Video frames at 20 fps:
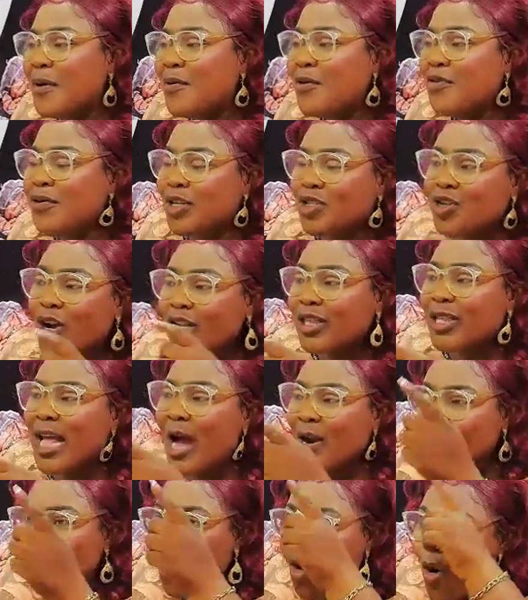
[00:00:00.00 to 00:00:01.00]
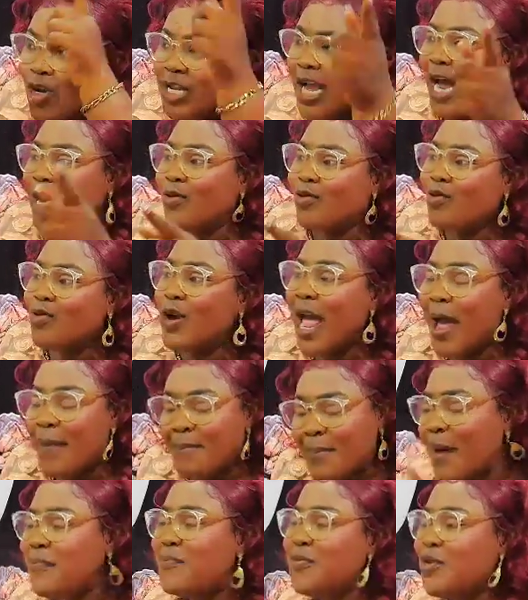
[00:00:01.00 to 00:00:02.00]
result na no onya no e
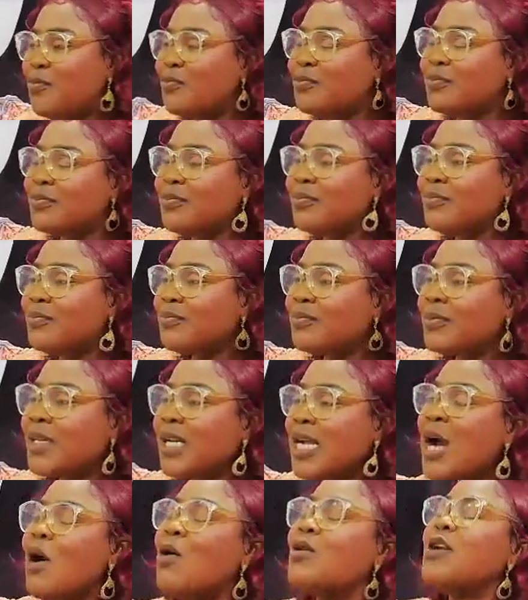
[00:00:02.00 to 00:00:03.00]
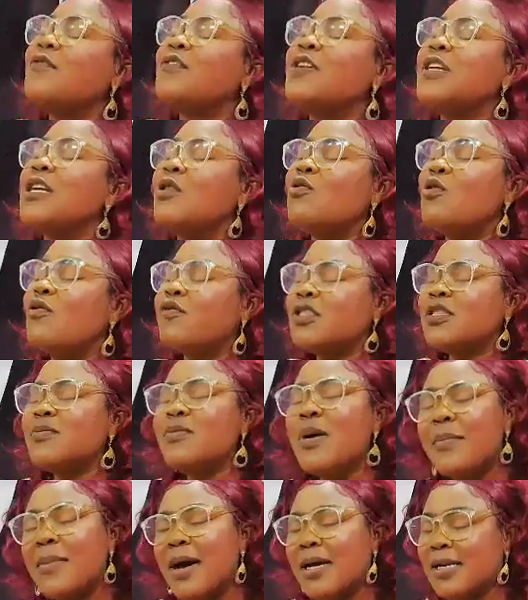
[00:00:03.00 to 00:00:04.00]
ma biom. E ho na fedo da kofa so
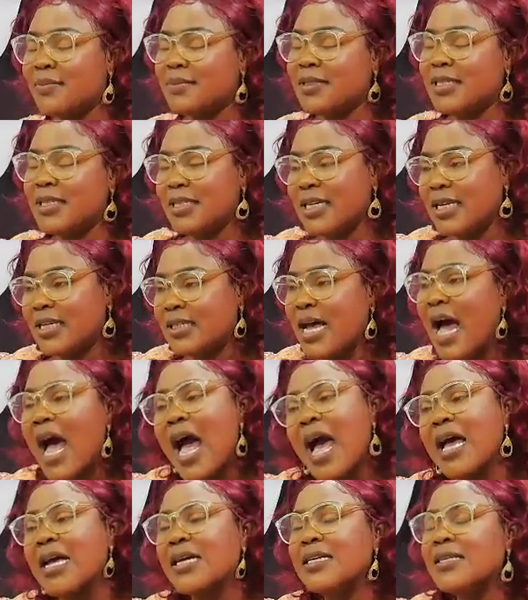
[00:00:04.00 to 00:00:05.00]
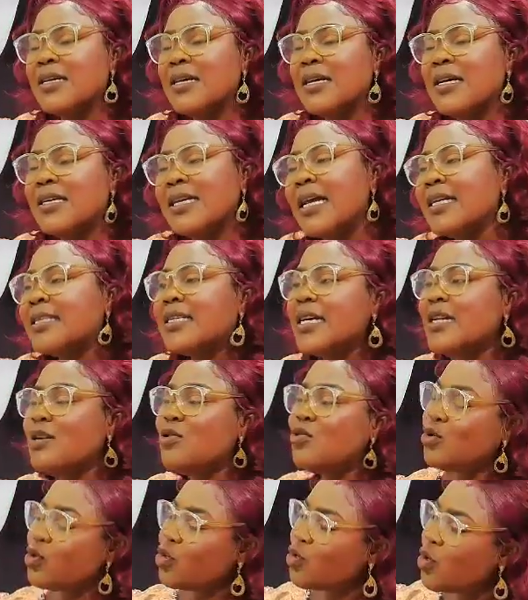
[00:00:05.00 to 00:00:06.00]
mama nam say yes. Ah. The thing
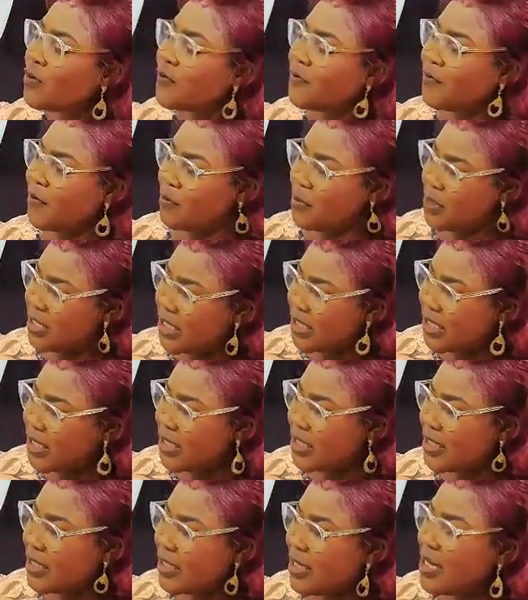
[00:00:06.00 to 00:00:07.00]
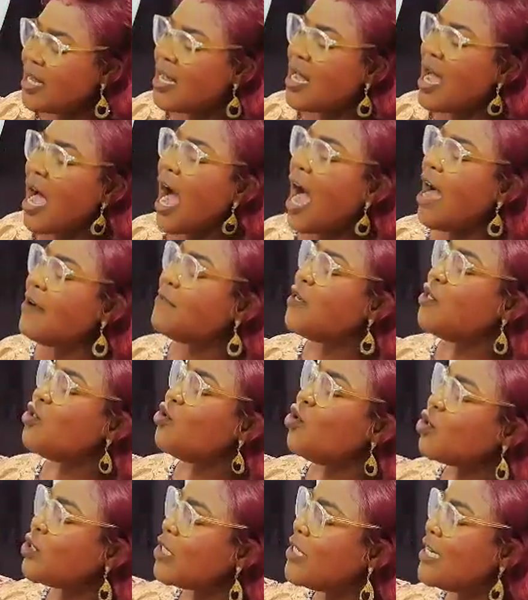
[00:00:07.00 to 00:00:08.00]
you sold for me, I've been
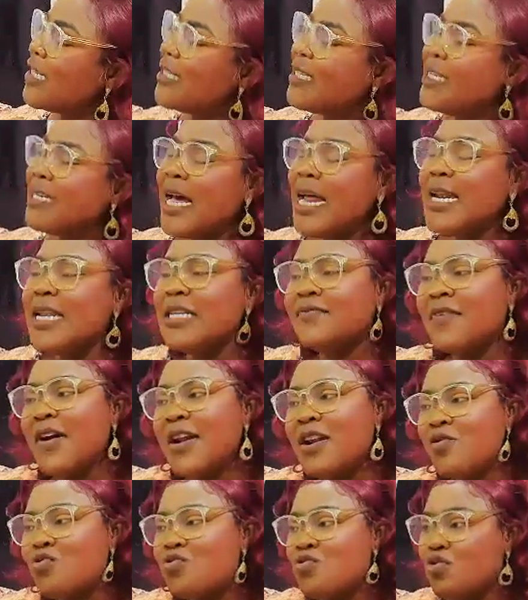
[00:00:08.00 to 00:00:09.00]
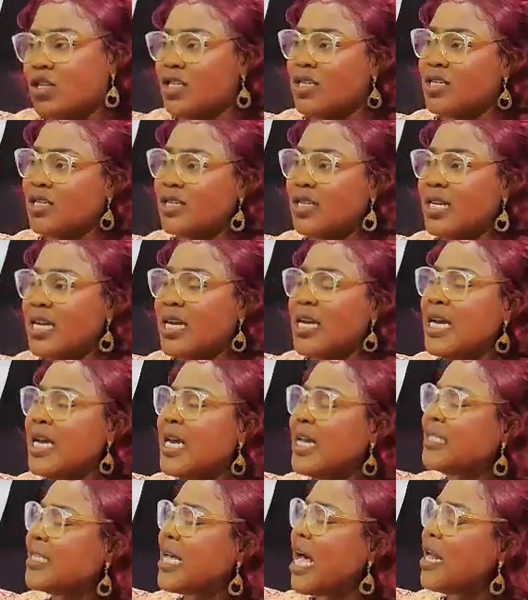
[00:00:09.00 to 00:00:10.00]
using that thing and it's very good. Mm-hmm.
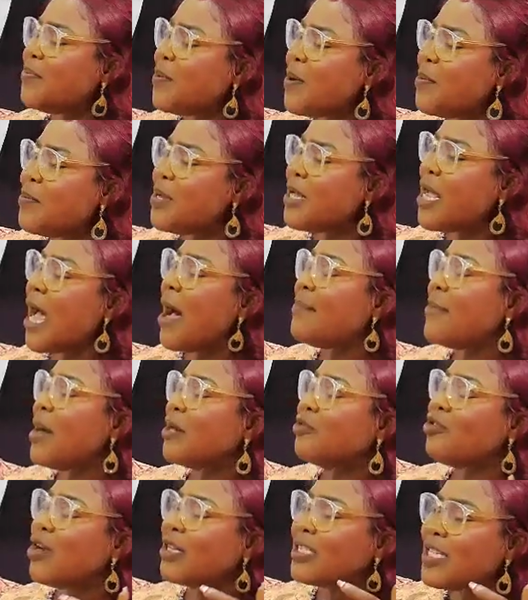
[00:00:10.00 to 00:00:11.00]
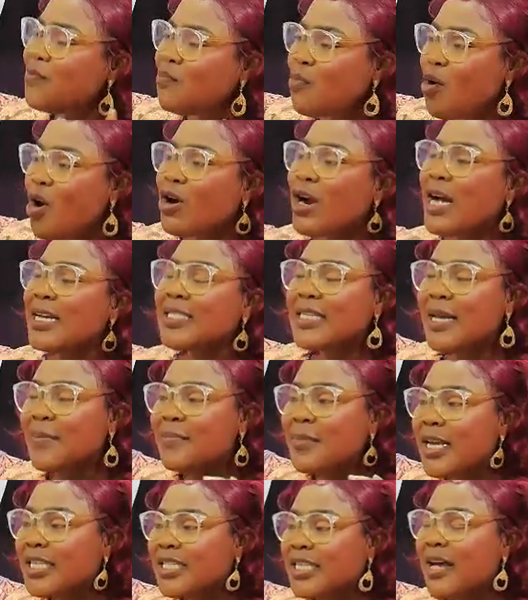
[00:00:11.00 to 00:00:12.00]
It's helping me. I'm attracting more
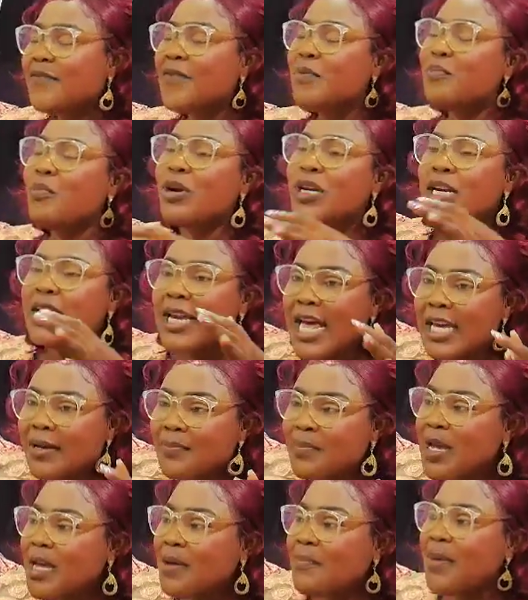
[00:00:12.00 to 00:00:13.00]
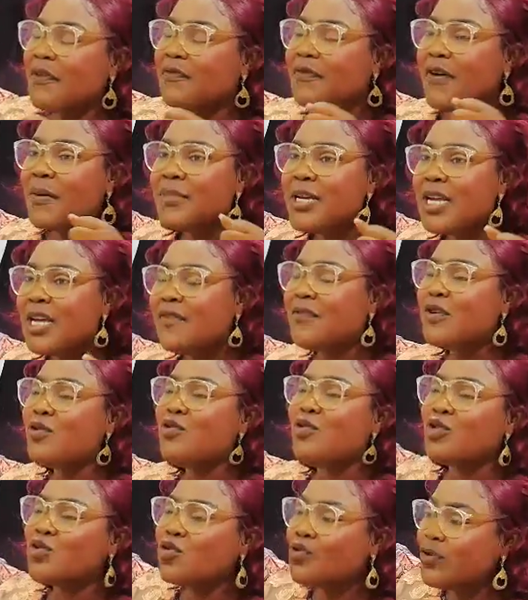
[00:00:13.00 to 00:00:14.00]
customers. Everybody like me in my family, even
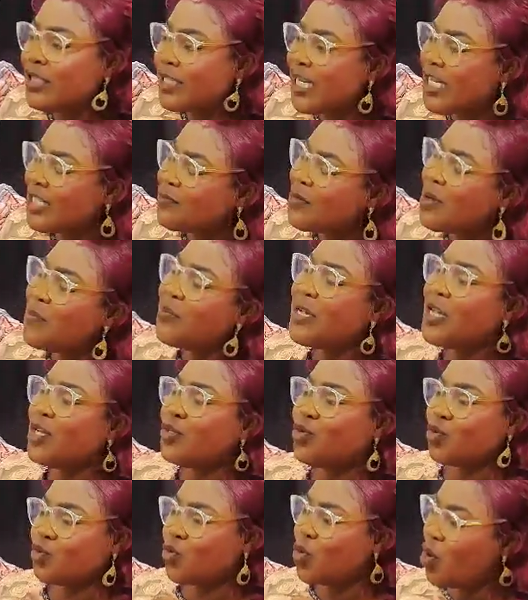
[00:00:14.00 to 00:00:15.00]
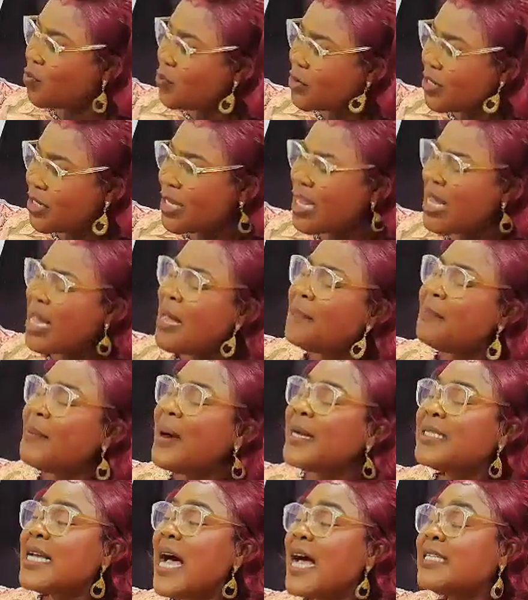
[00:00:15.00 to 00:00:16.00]
those who reject me begin to call me.
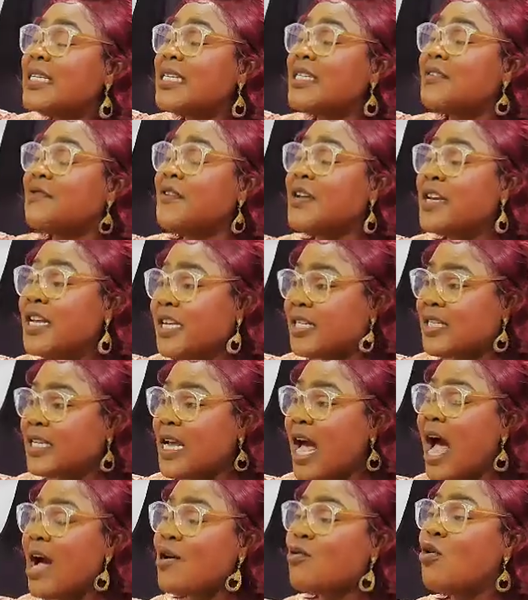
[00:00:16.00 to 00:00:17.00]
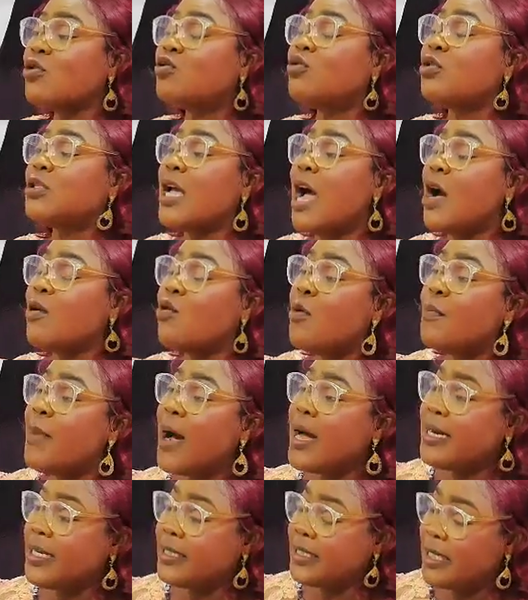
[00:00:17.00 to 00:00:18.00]
But as it's finished, I go to town, I go
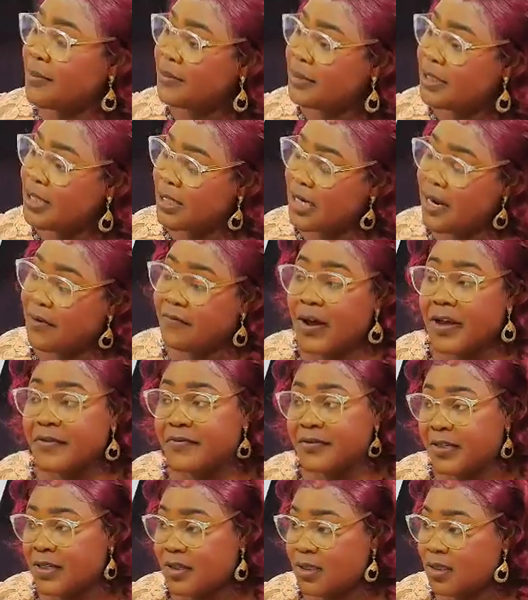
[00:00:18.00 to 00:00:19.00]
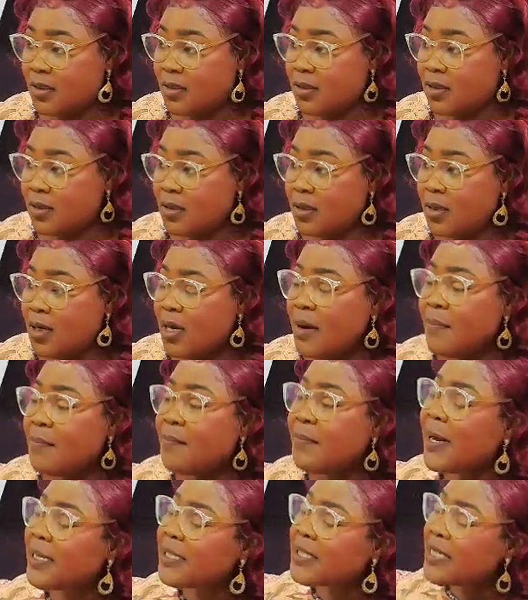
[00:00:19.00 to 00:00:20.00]
buy the same thing, a five C D.
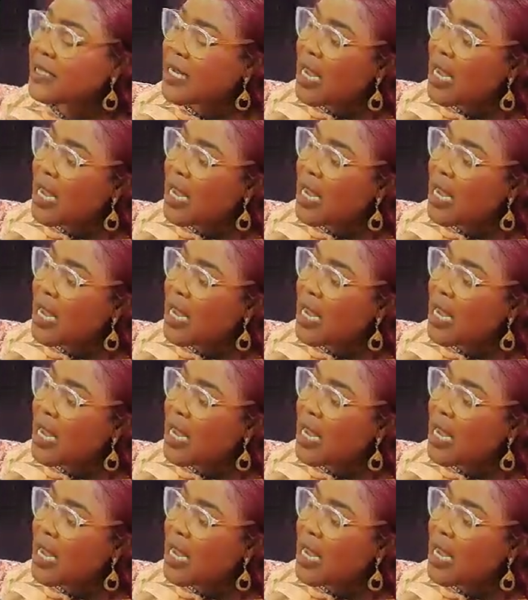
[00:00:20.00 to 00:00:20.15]
But since